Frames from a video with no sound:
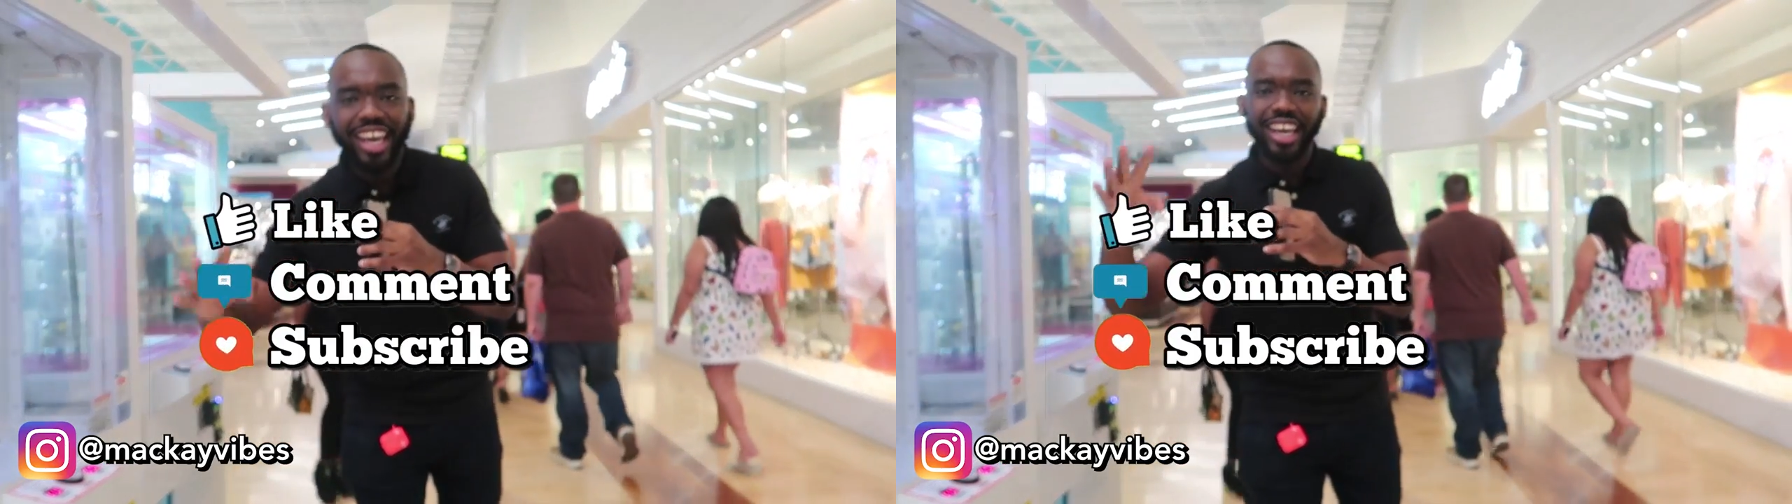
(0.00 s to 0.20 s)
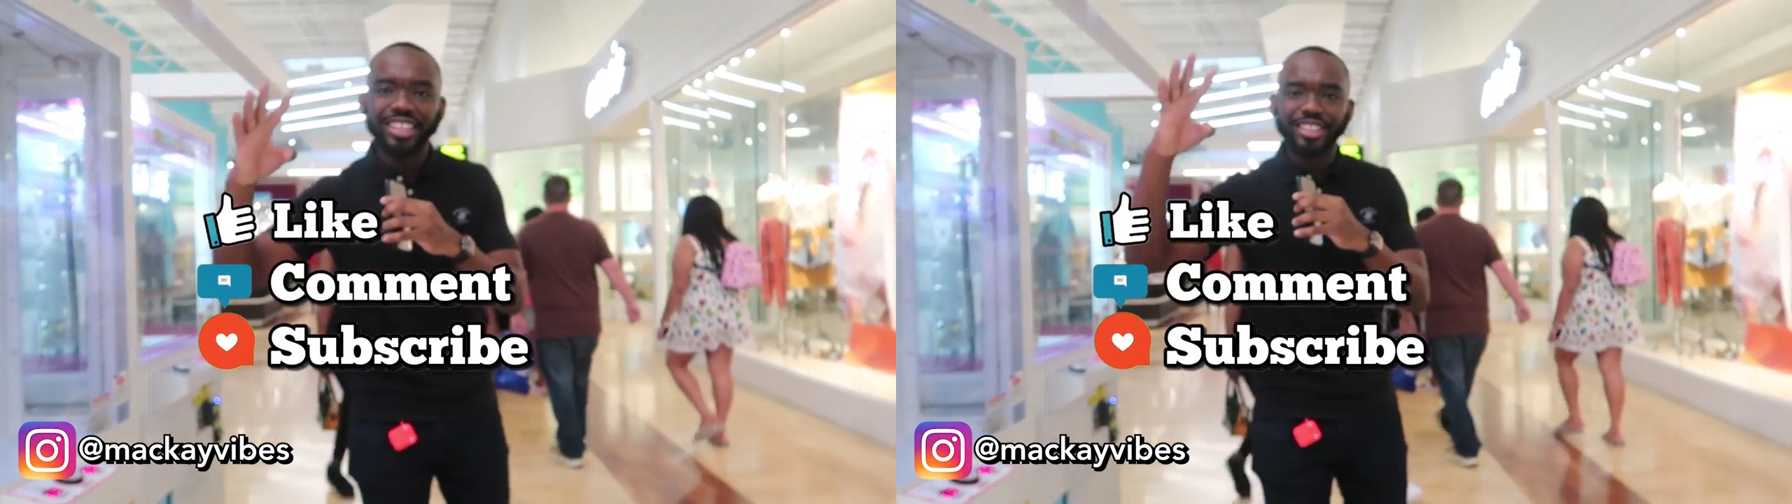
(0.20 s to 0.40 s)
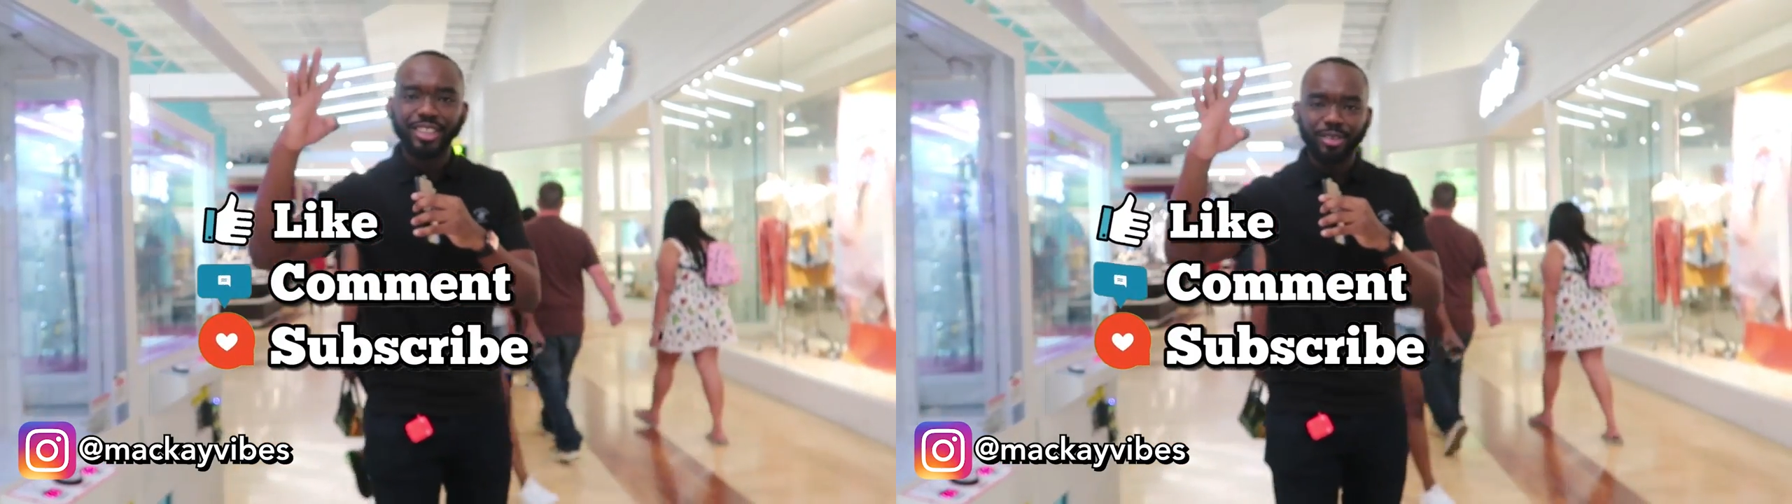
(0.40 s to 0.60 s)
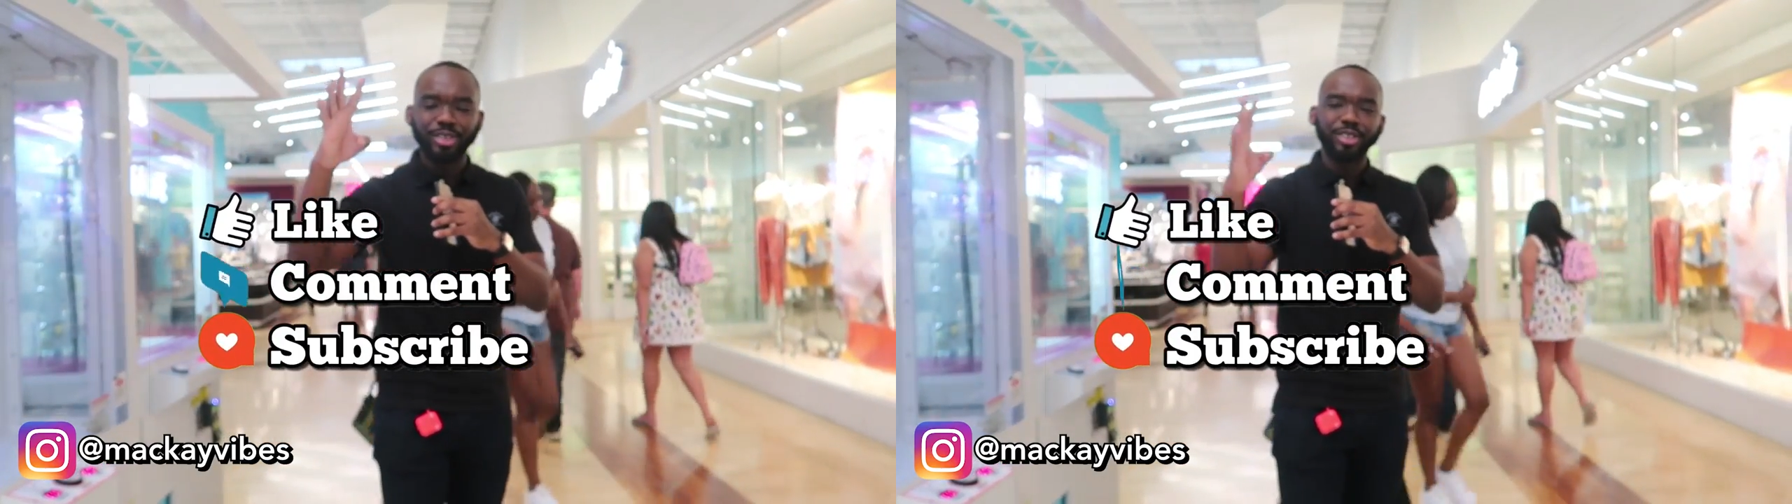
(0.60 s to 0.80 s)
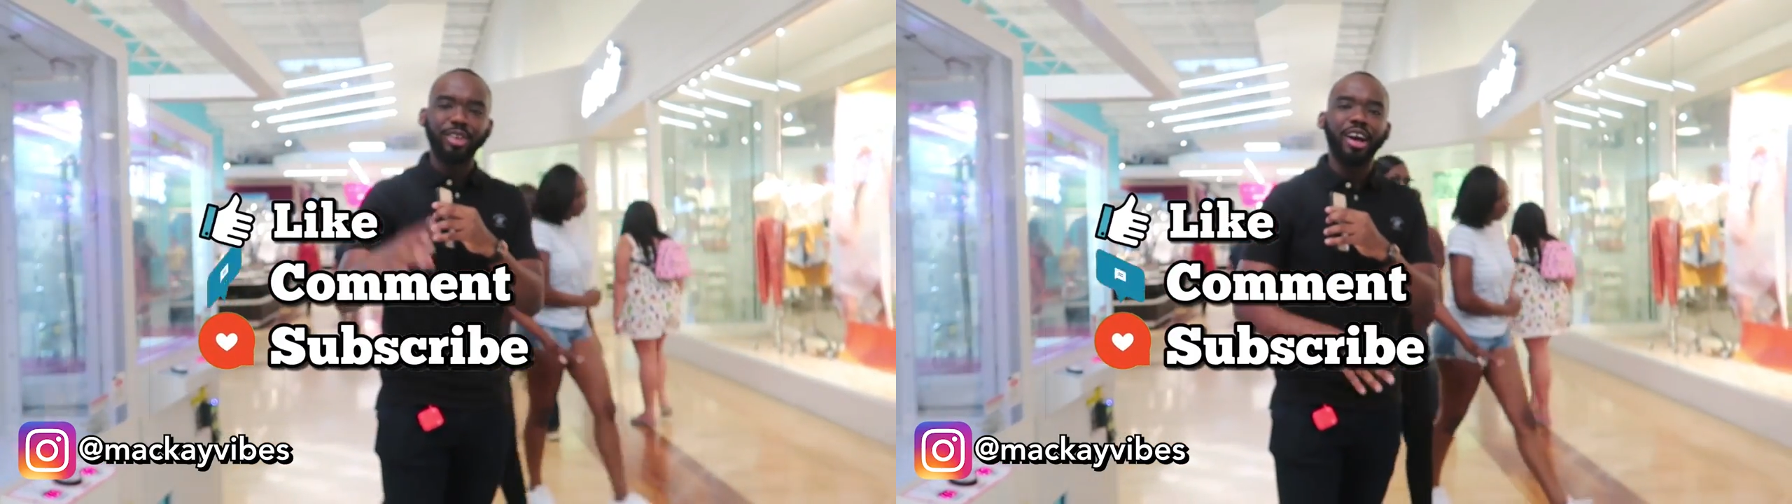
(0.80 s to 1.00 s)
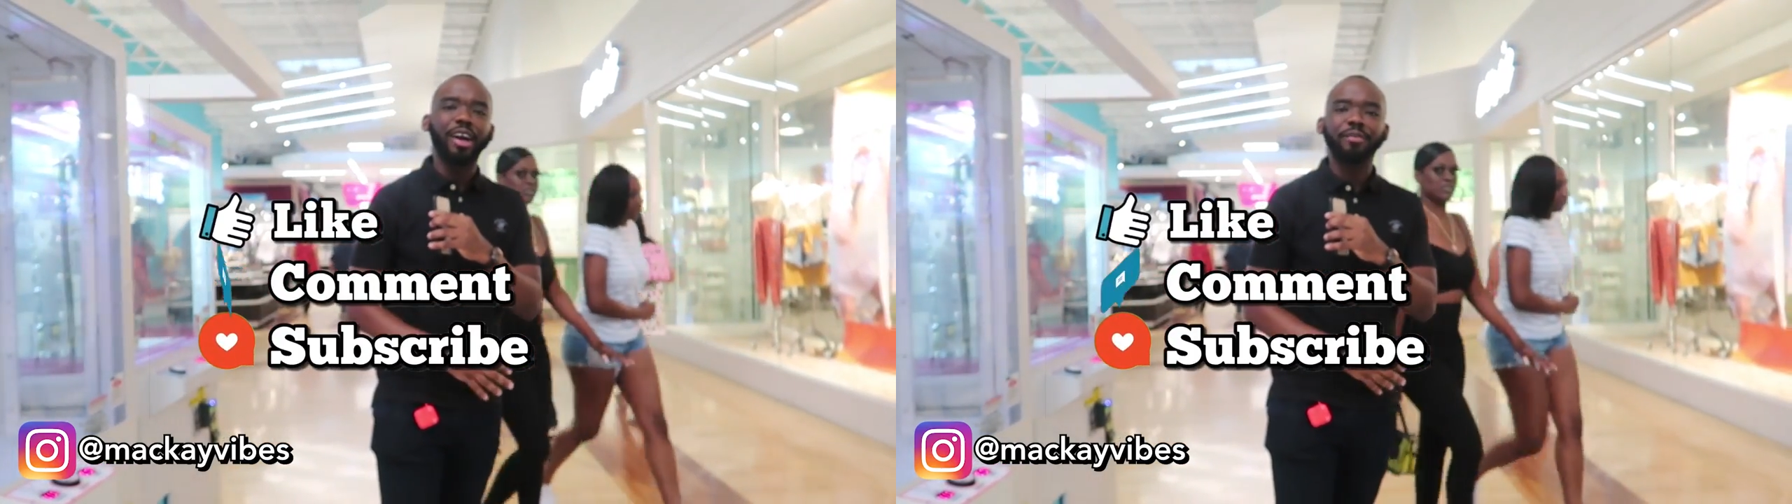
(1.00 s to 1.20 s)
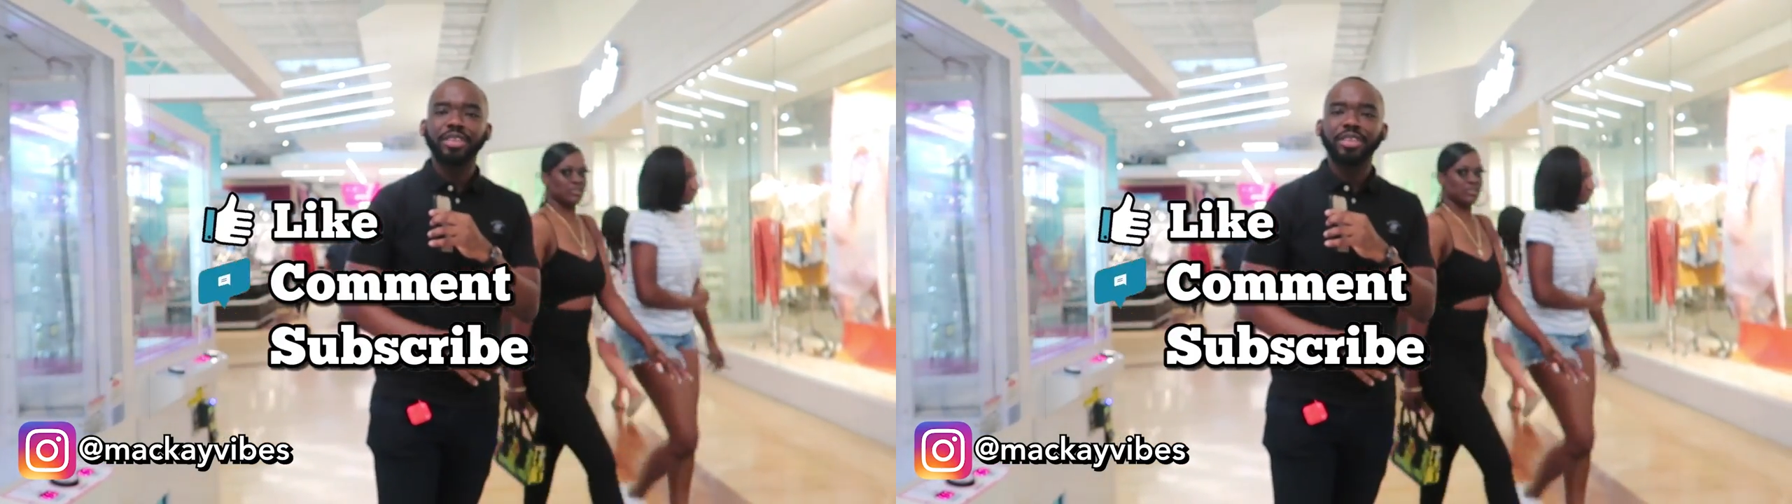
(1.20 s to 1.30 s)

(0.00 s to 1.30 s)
and subscribe.